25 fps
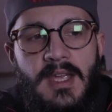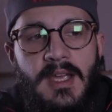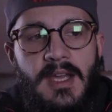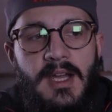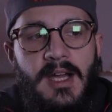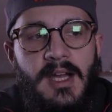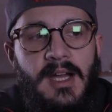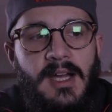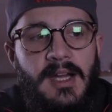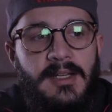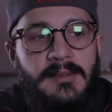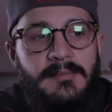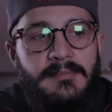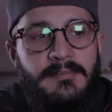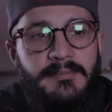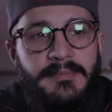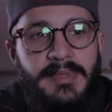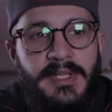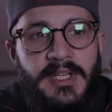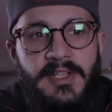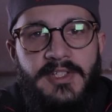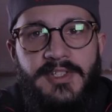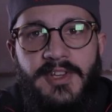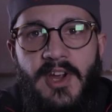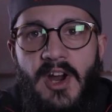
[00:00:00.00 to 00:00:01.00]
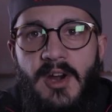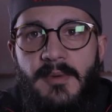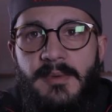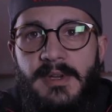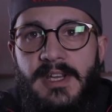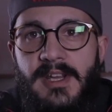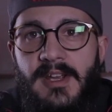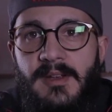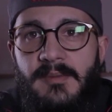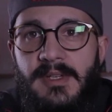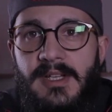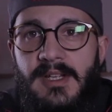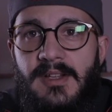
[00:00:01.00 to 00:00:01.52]
Um, beards are
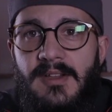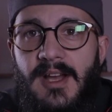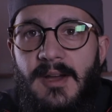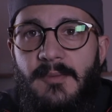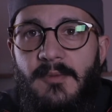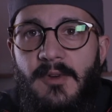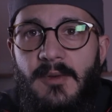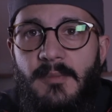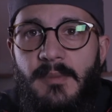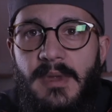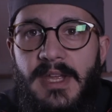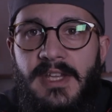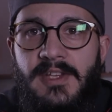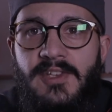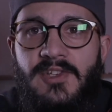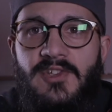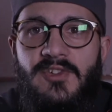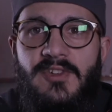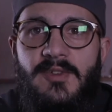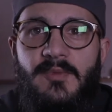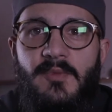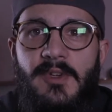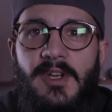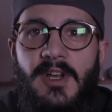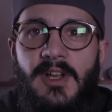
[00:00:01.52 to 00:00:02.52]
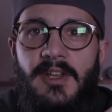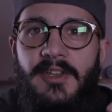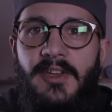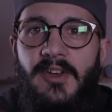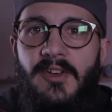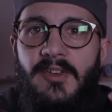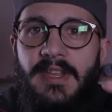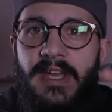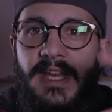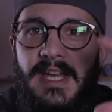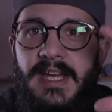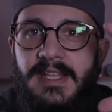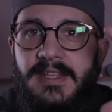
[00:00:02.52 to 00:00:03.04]
becoming a lot more mainstream. We all
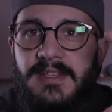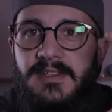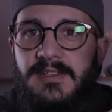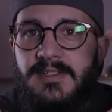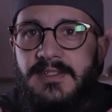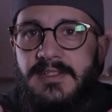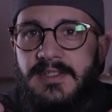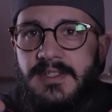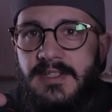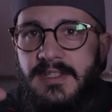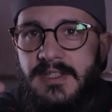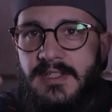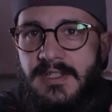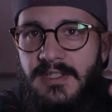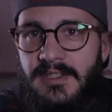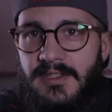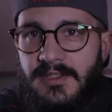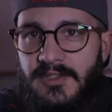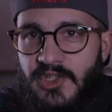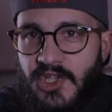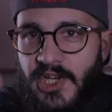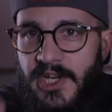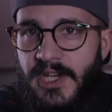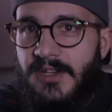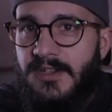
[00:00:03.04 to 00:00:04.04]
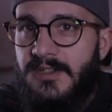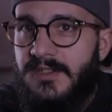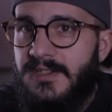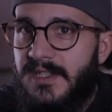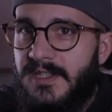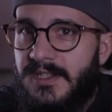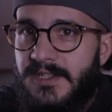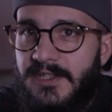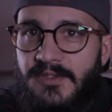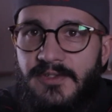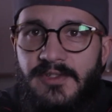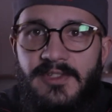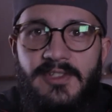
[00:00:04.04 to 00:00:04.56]
know that. There's uh, channels
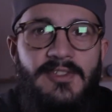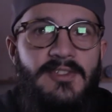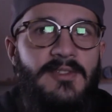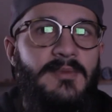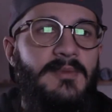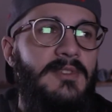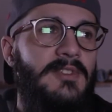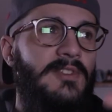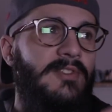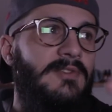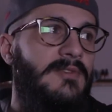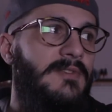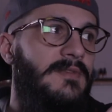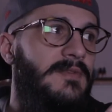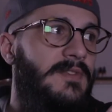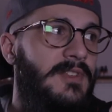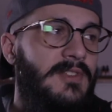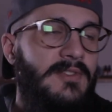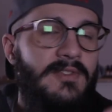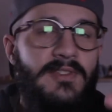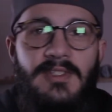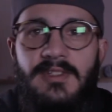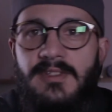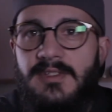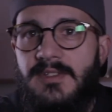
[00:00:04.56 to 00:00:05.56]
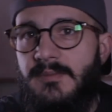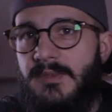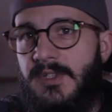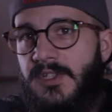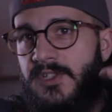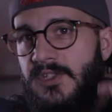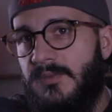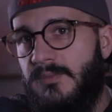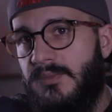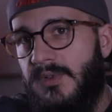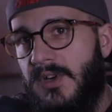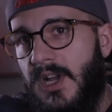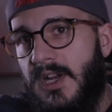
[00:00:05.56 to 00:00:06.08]
on YouTube, there's reviews, there's a
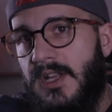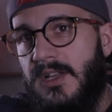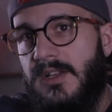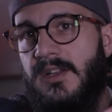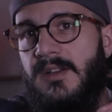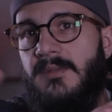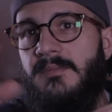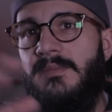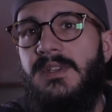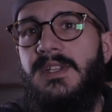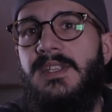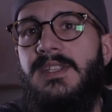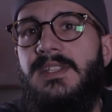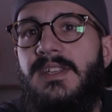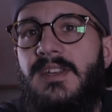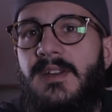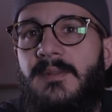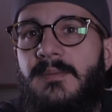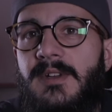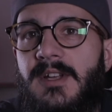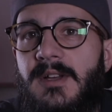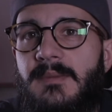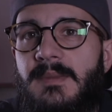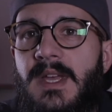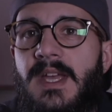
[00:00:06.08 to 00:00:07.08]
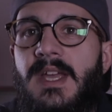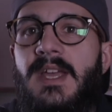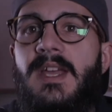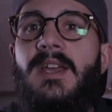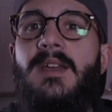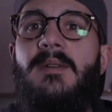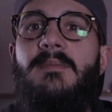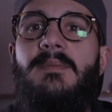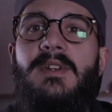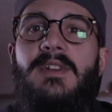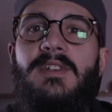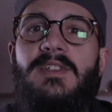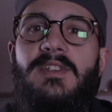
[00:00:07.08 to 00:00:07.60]
bunch of product companies coming up.
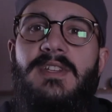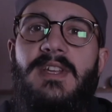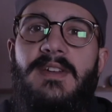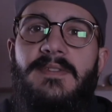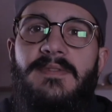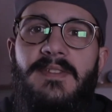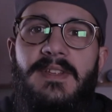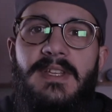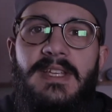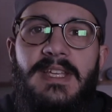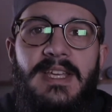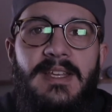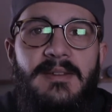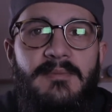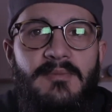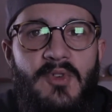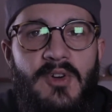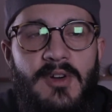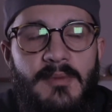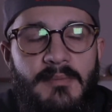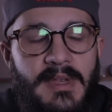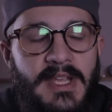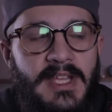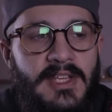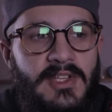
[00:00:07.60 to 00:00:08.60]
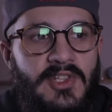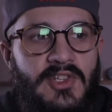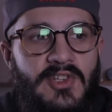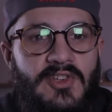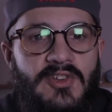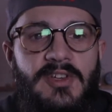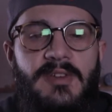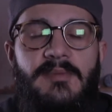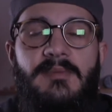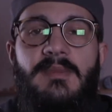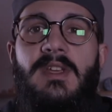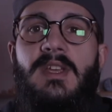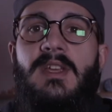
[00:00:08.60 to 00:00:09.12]
Beards are definitely getting more
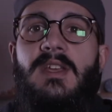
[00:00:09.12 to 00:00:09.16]
mainstream.